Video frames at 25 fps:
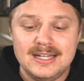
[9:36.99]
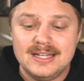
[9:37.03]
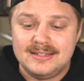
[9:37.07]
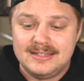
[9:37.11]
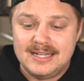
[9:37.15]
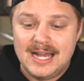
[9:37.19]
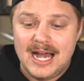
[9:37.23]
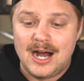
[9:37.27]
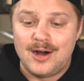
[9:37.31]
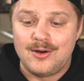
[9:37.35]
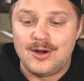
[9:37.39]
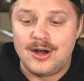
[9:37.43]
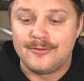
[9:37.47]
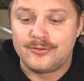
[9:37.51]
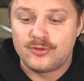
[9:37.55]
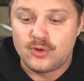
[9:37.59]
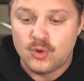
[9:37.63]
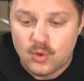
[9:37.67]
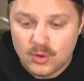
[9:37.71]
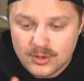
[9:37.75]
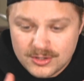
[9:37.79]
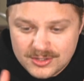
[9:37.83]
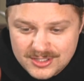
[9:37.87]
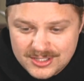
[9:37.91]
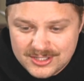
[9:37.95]
Now, of
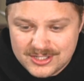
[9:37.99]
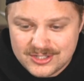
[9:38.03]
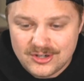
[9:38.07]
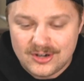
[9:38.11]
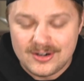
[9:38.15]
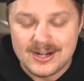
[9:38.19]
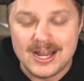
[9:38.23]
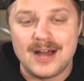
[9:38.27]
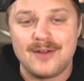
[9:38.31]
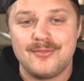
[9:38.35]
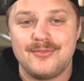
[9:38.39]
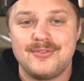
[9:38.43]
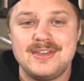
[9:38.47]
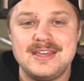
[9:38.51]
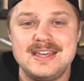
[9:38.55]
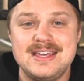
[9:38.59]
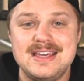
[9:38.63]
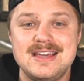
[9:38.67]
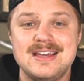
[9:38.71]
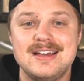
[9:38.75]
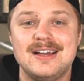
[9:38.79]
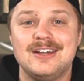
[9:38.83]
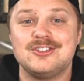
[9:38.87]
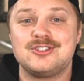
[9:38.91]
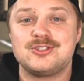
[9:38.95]
course, to start out
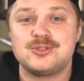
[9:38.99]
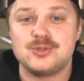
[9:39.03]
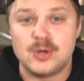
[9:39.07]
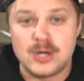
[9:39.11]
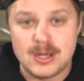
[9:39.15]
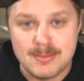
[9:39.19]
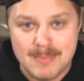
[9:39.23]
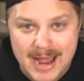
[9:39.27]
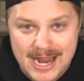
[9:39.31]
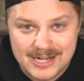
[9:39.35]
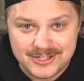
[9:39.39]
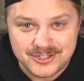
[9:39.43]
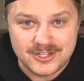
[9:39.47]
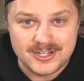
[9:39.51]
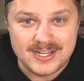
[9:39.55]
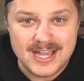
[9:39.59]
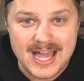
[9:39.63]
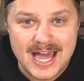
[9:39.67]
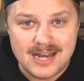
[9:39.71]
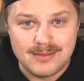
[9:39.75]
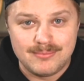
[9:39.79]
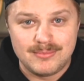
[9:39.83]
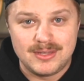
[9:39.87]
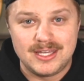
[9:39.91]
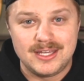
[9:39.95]
the Istoria Magic
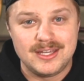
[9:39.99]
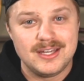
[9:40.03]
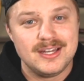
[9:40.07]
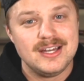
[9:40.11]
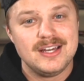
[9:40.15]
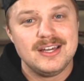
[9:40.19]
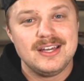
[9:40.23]
Academy,